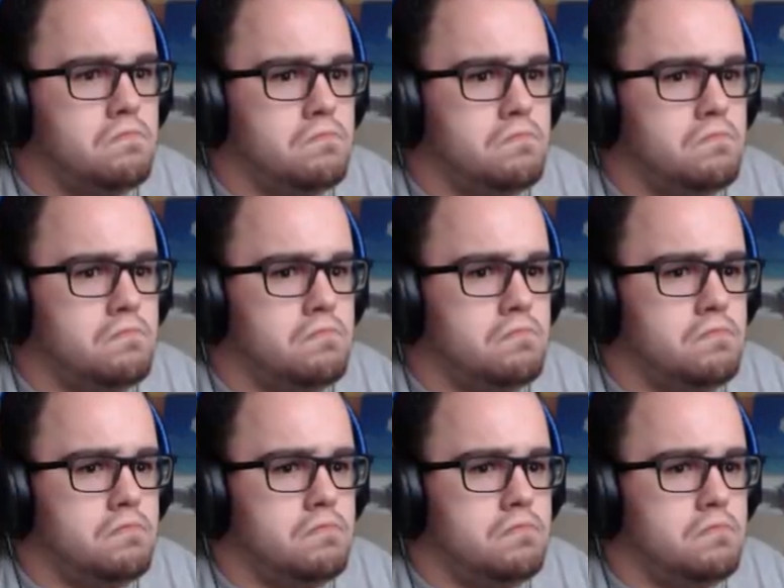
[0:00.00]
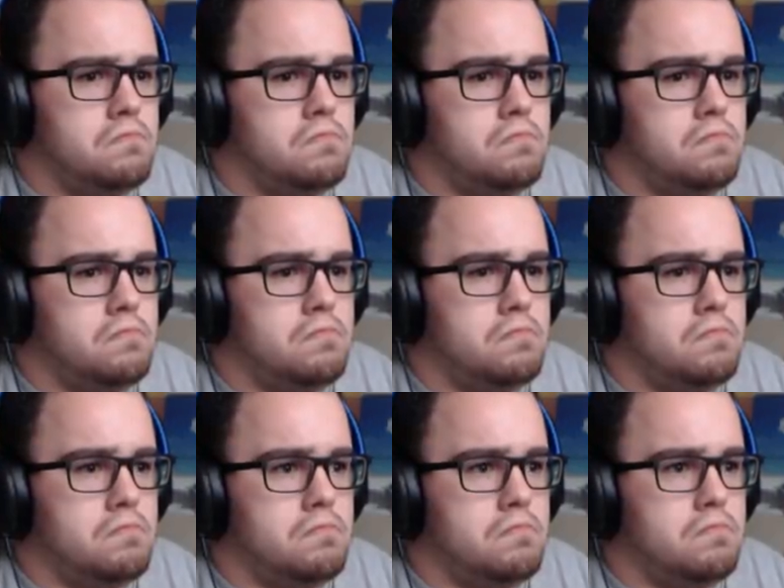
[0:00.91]

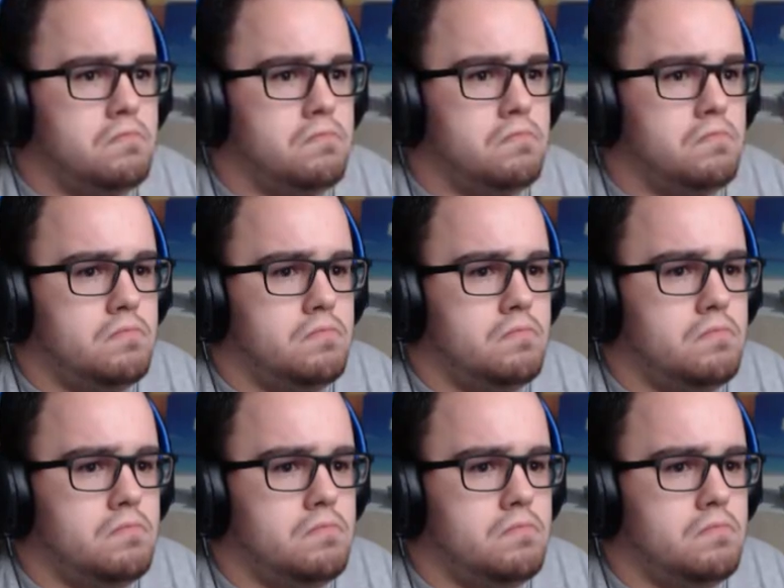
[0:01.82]
(no one is talking)